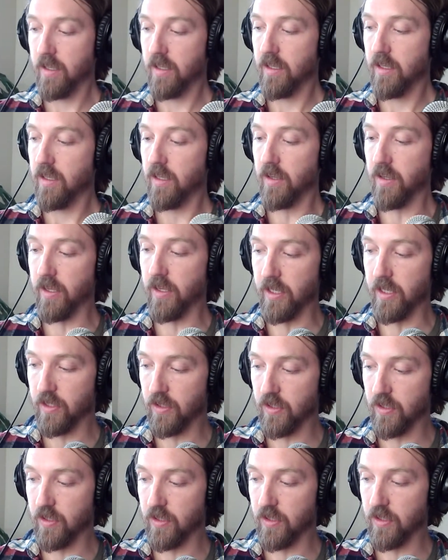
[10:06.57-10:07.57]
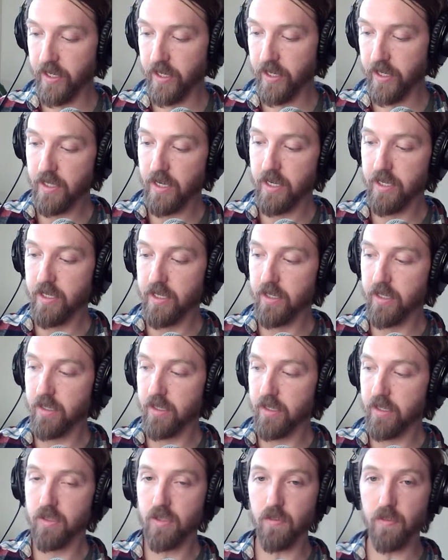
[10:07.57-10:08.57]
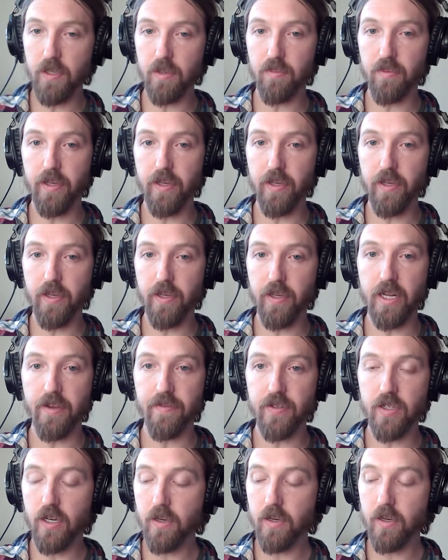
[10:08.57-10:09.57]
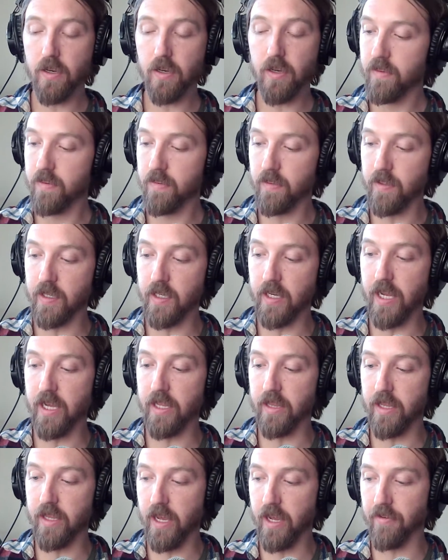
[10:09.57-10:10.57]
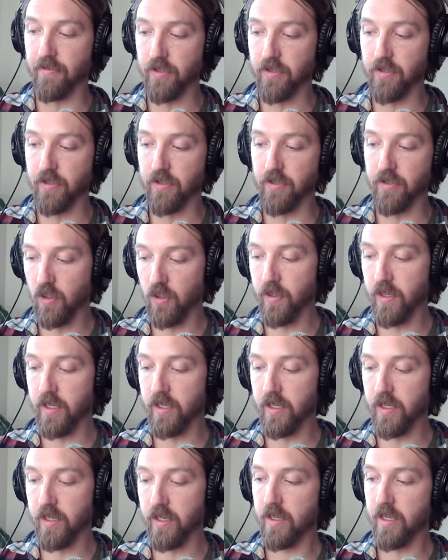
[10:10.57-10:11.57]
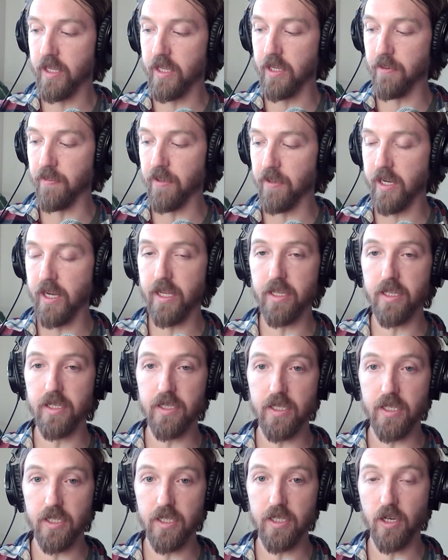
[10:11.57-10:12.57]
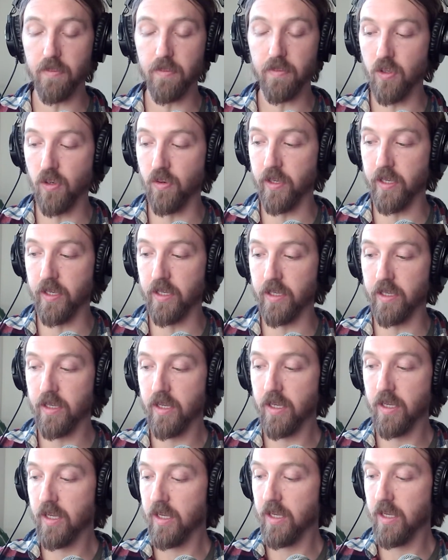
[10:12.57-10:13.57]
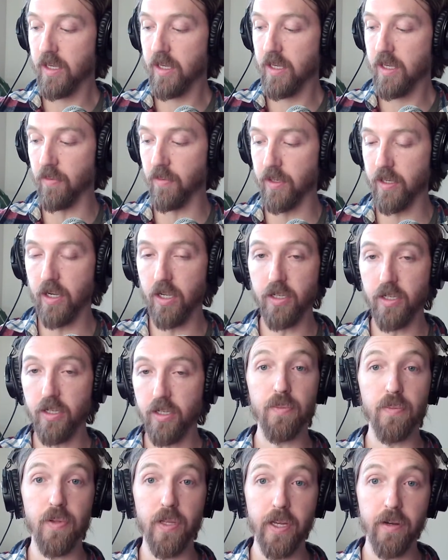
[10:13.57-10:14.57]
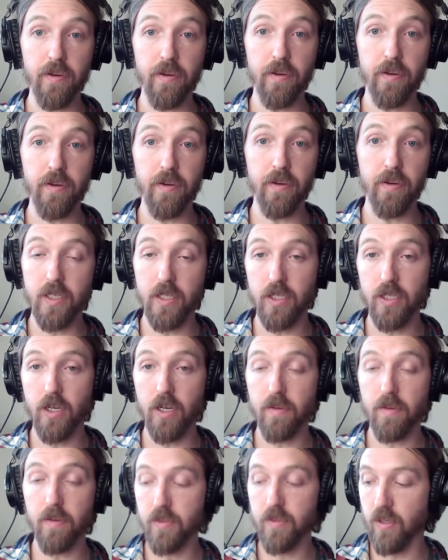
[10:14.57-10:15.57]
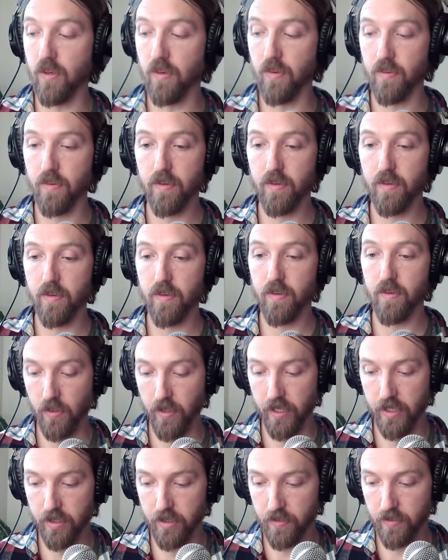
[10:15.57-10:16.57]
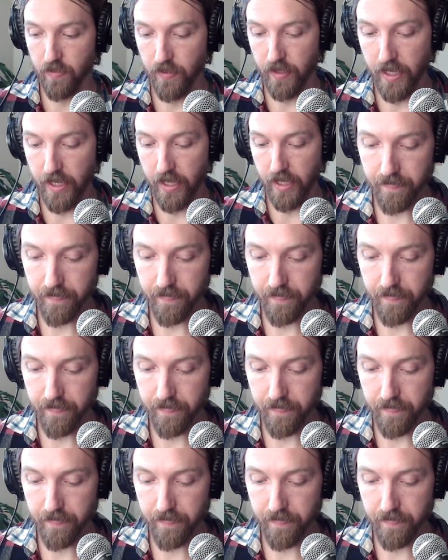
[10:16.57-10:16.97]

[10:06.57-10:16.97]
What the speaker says: this right side here. So we could play it as an F sharp. We could add the F sharp drone in, and then we could add the C sharp drone in. We could also play around with the C sharp. So I'll go ahead and do that.